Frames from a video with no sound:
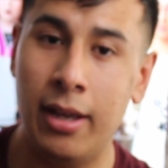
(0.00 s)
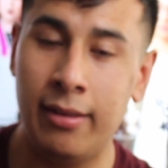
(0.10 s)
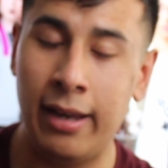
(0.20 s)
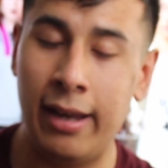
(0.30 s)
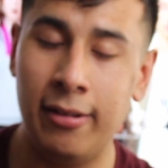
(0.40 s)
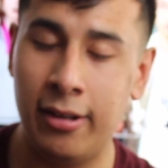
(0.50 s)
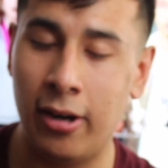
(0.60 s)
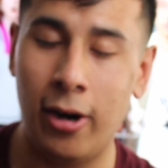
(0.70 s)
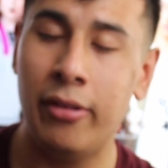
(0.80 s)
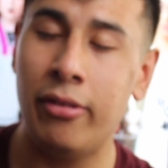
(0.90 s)
talented
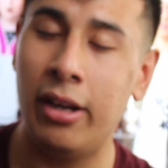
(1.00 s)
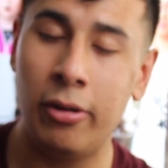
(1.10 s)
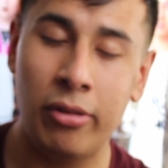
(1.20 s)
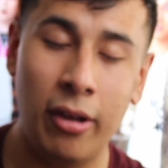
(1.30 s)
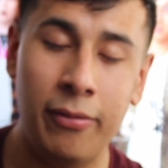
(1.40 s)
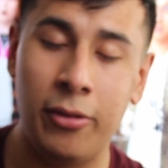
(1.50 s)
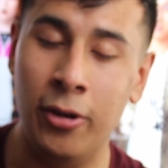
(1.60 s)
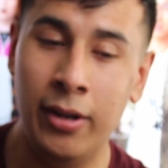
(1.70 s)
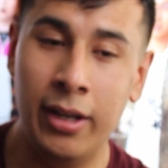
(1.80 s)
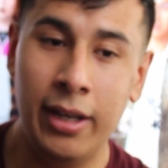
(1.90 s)
artists like yourself do?